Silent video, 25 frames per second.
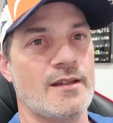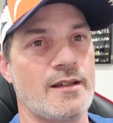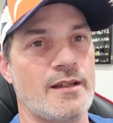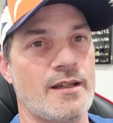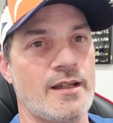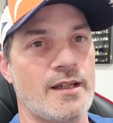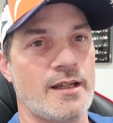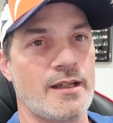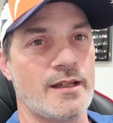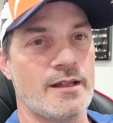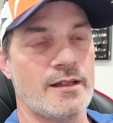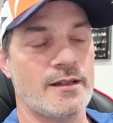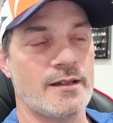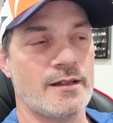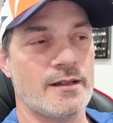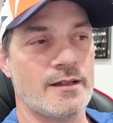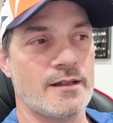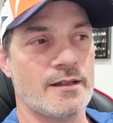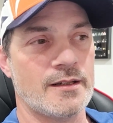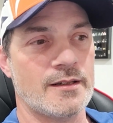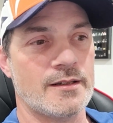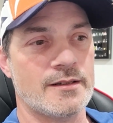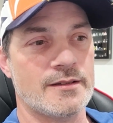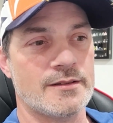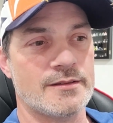And uh,
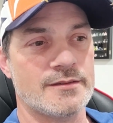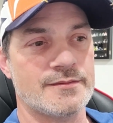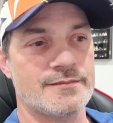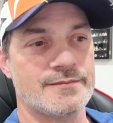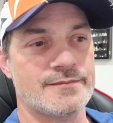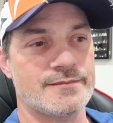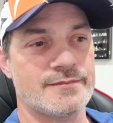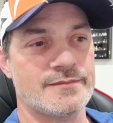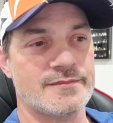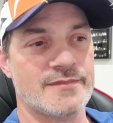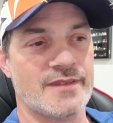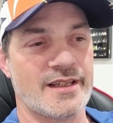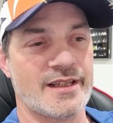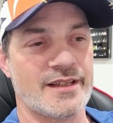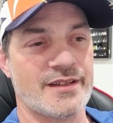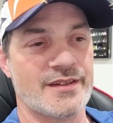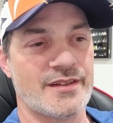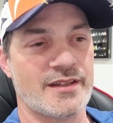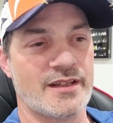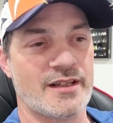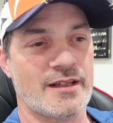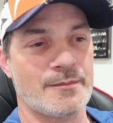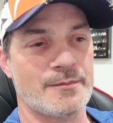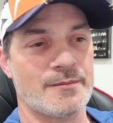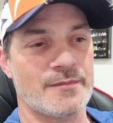like I
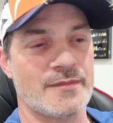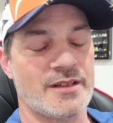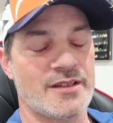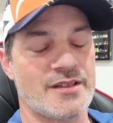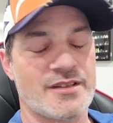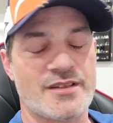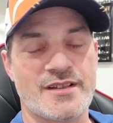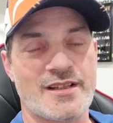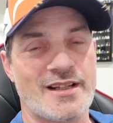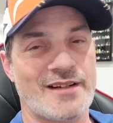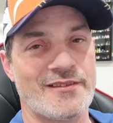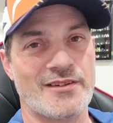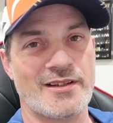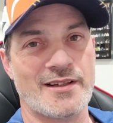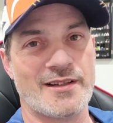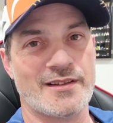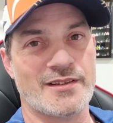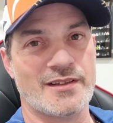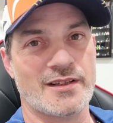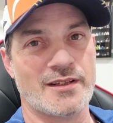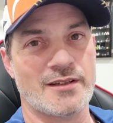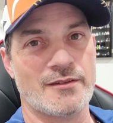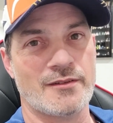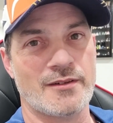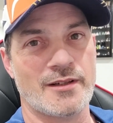said, I'm just, everything's
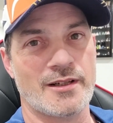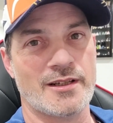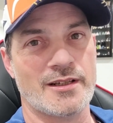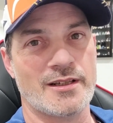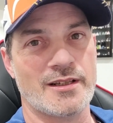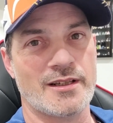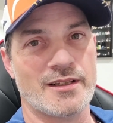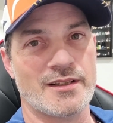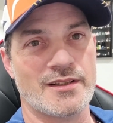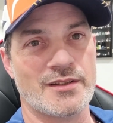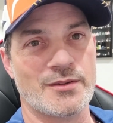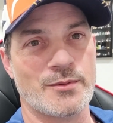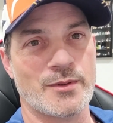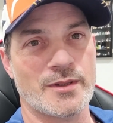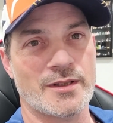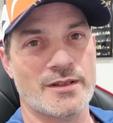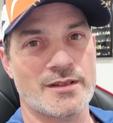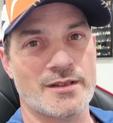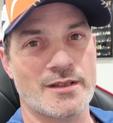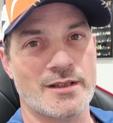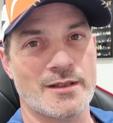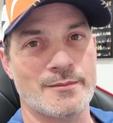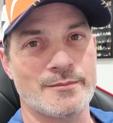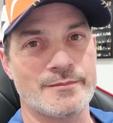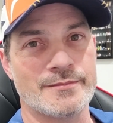getting ready to get switched
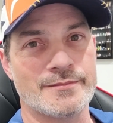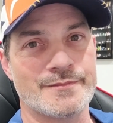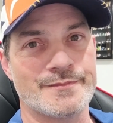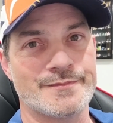up.